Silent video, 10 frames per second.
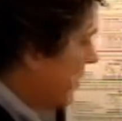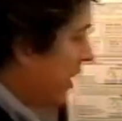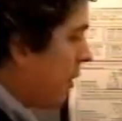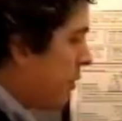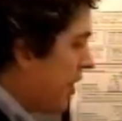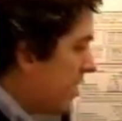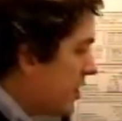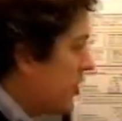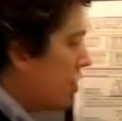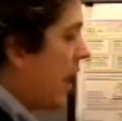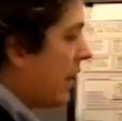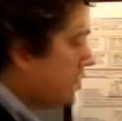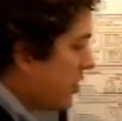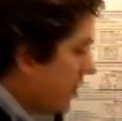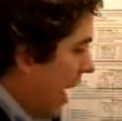We take our production
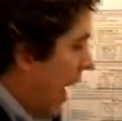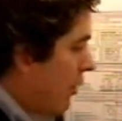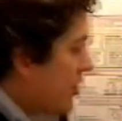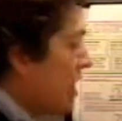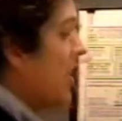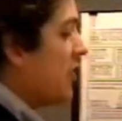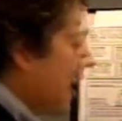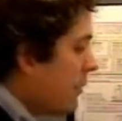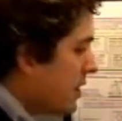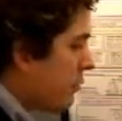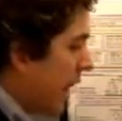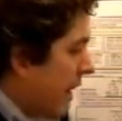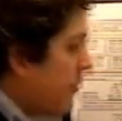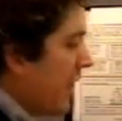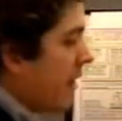times the hours times the rate,